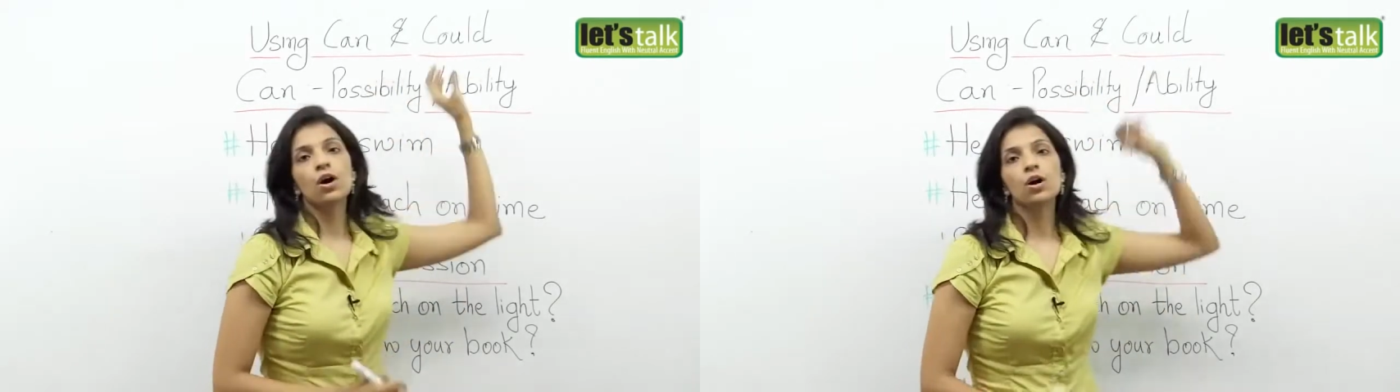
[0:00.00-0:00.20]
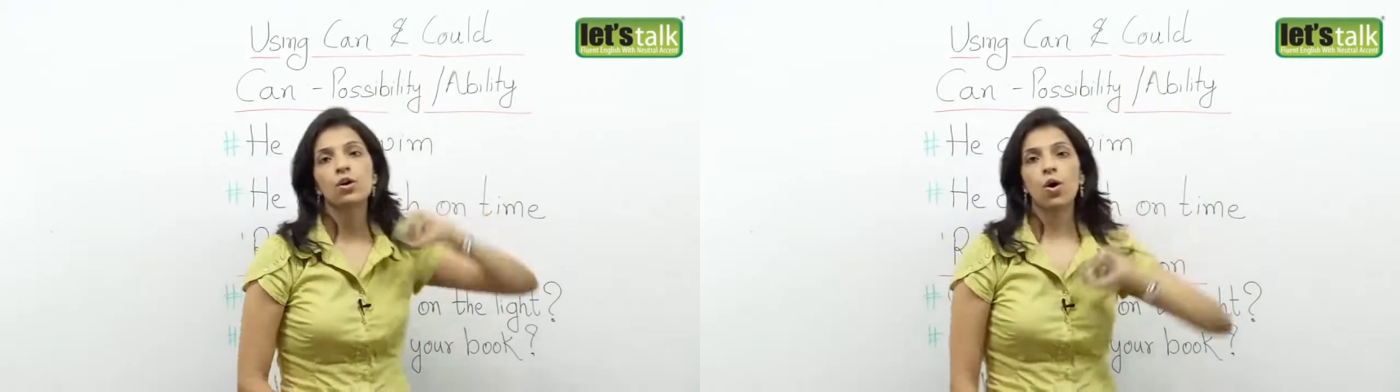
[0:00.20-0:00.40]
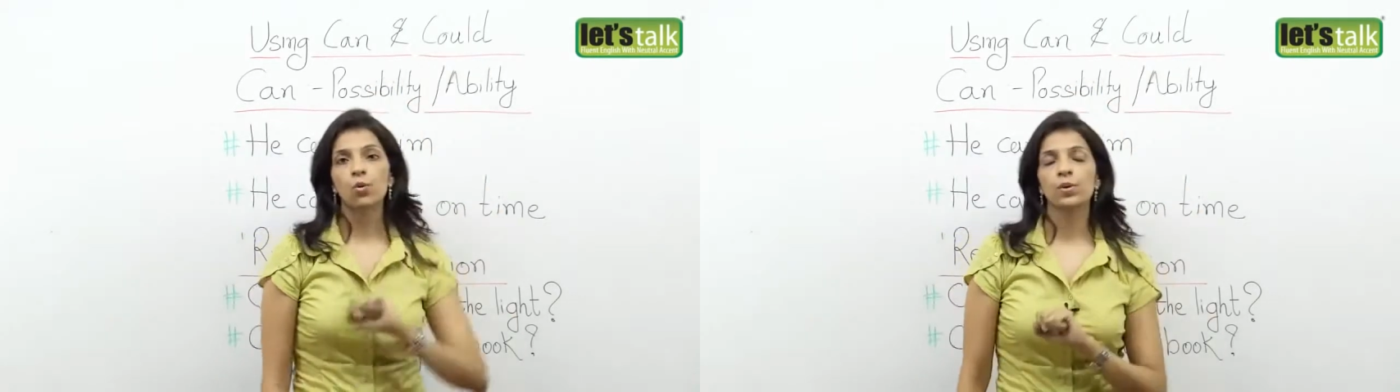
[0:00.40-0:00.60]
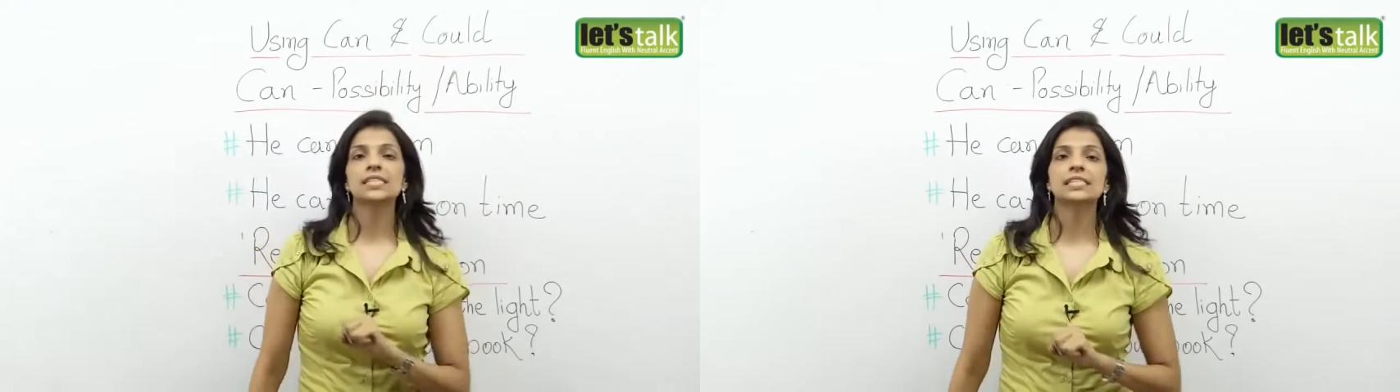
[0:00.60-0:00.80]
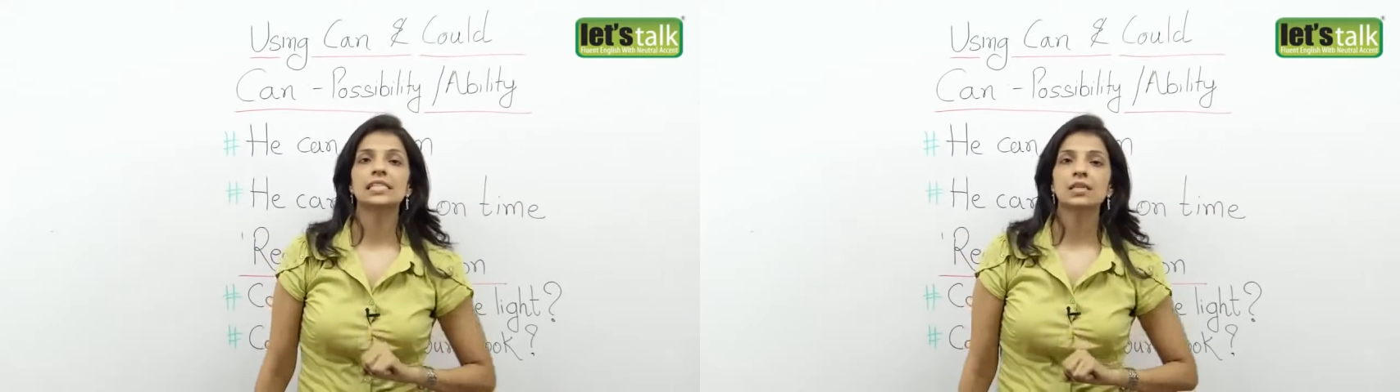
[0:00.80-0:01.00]
are
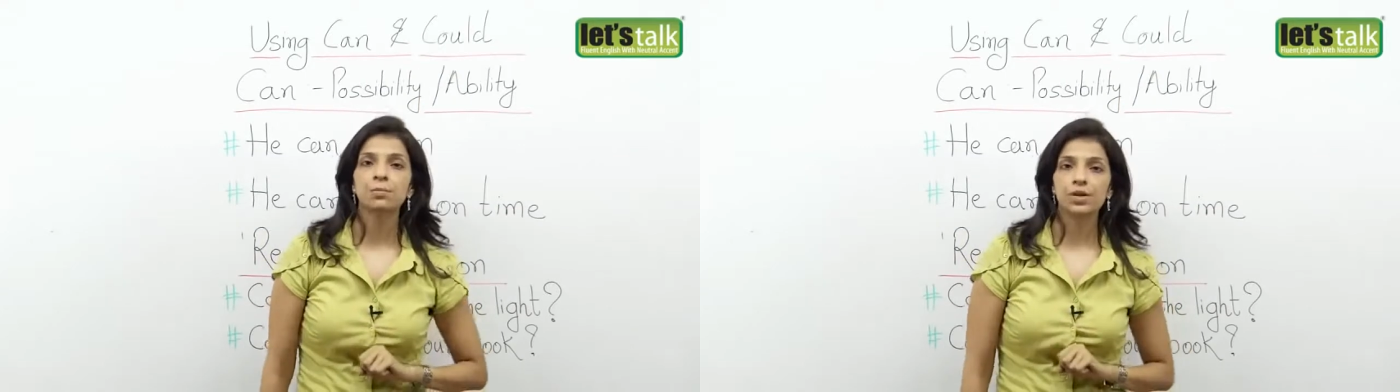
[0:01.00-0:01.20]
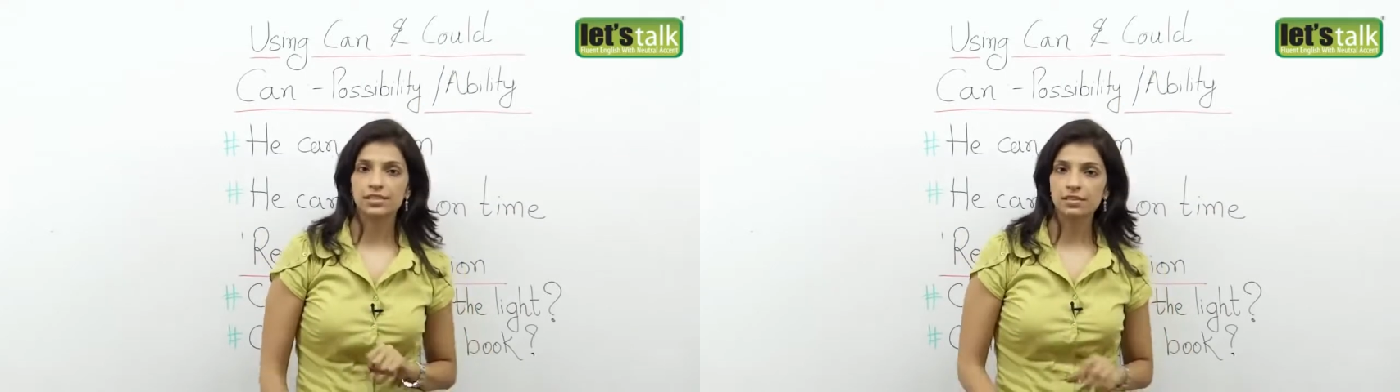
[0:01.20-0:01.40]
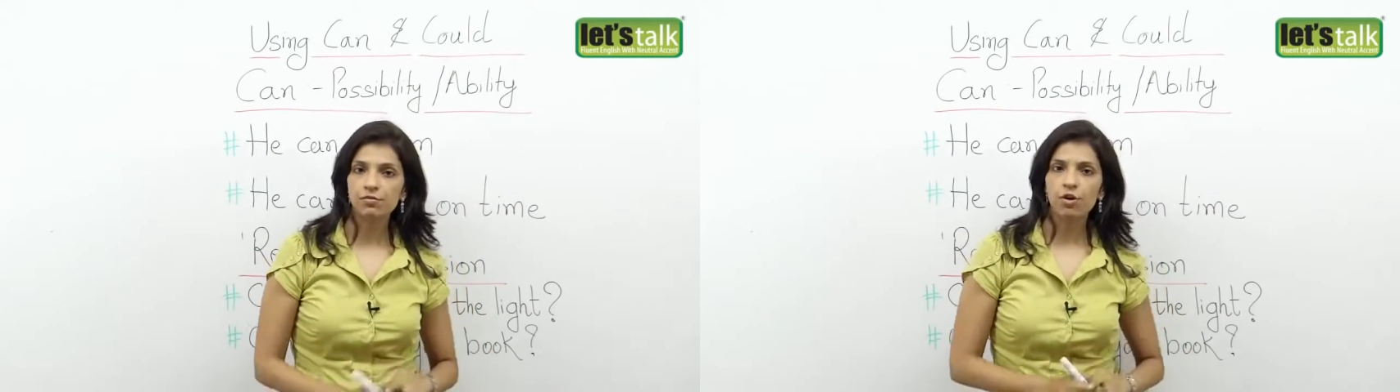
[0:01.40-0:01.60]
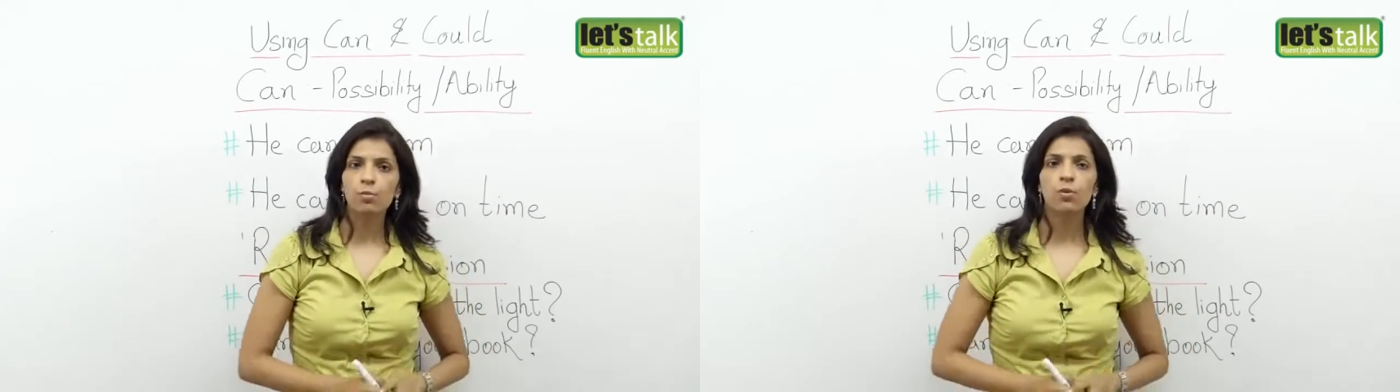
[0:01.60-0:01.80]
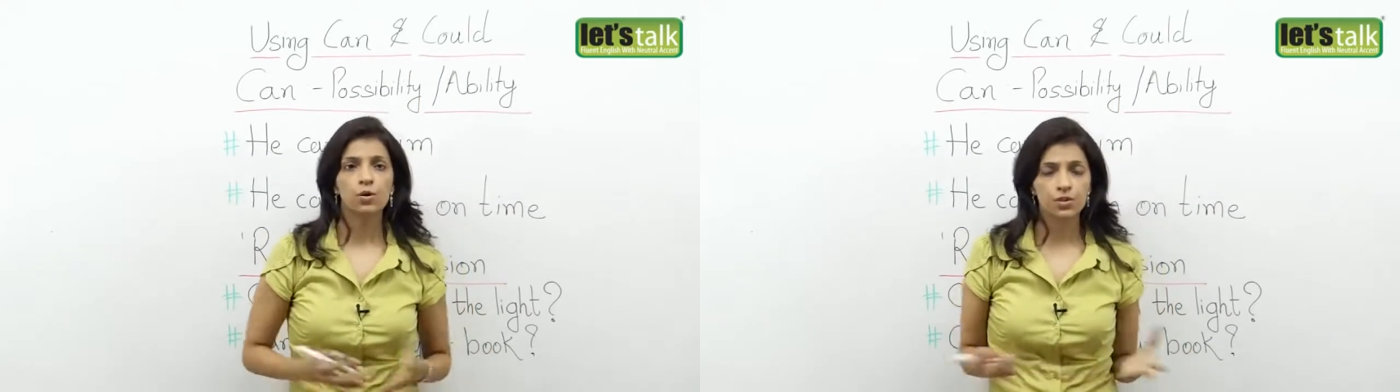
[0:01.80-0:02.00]
always in the present
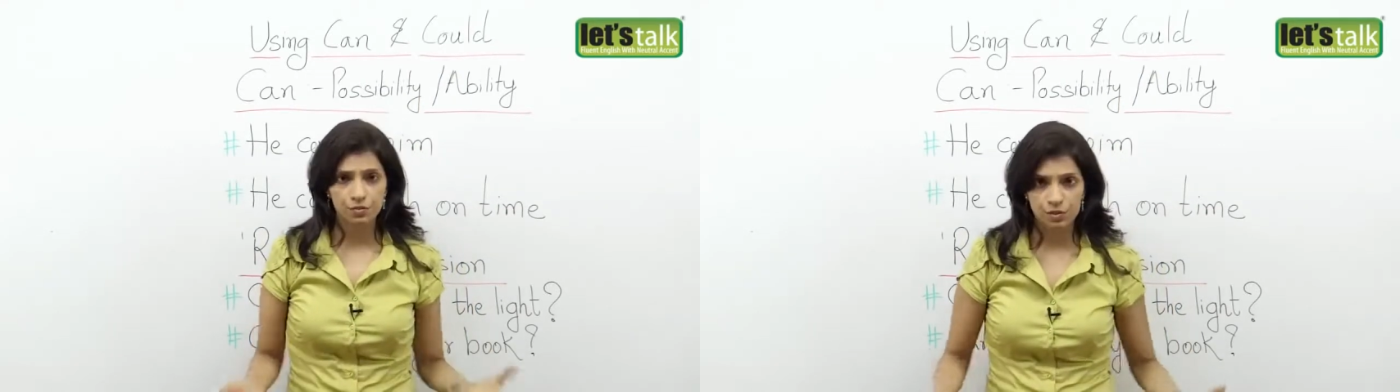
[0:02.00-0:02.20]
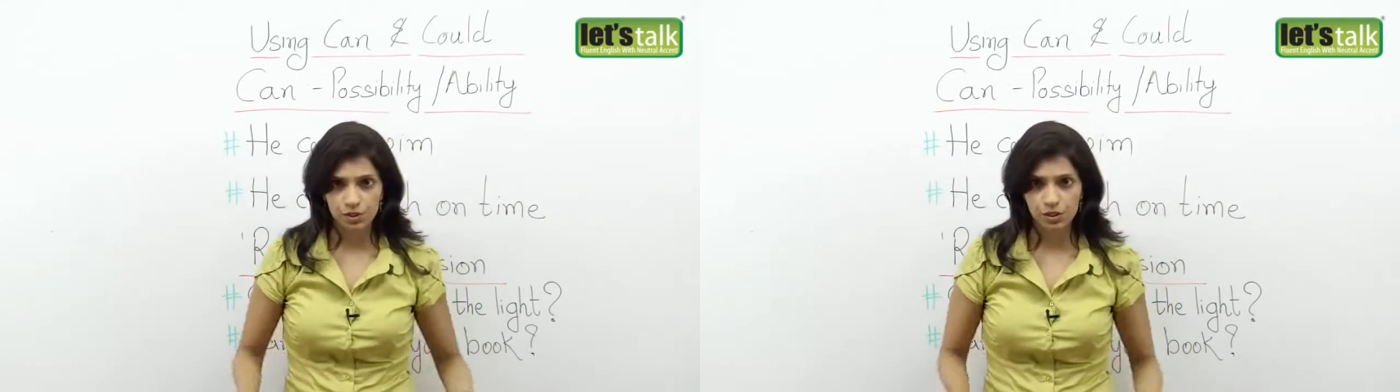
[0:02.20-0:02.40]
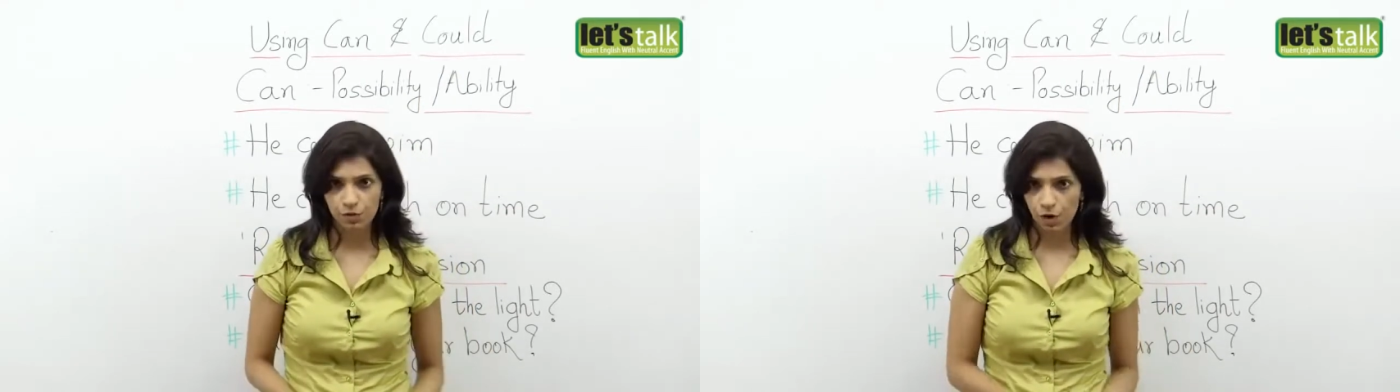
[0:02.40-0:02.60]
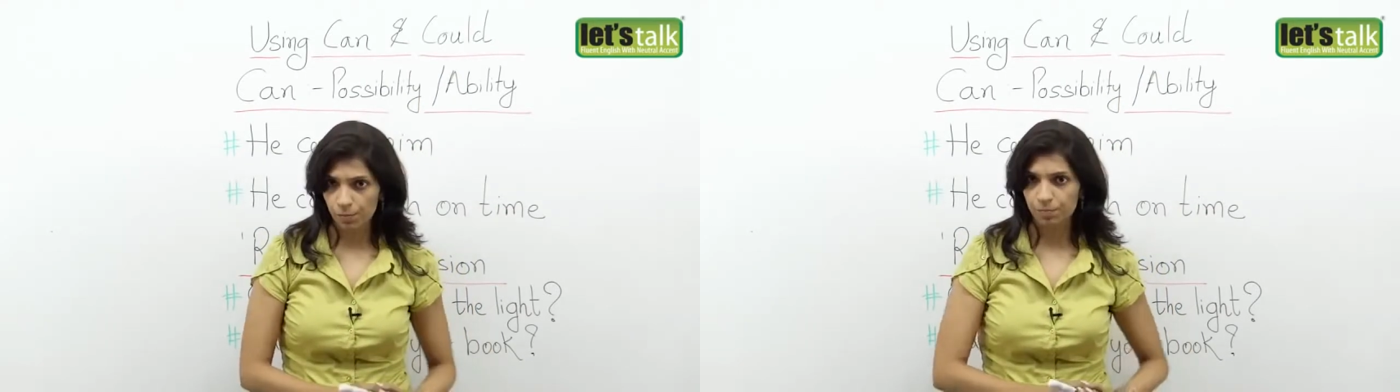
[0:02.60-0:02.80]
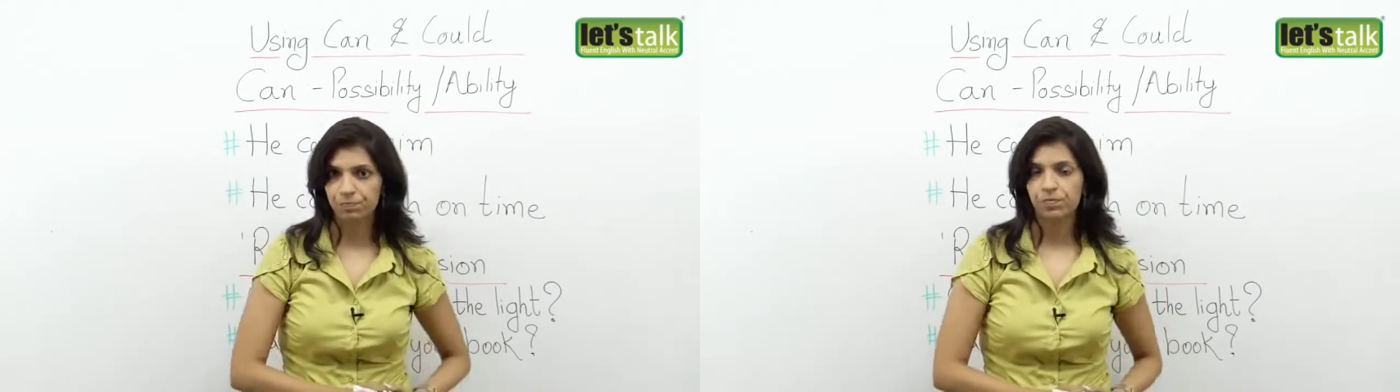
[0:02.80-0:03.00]
form or the first form.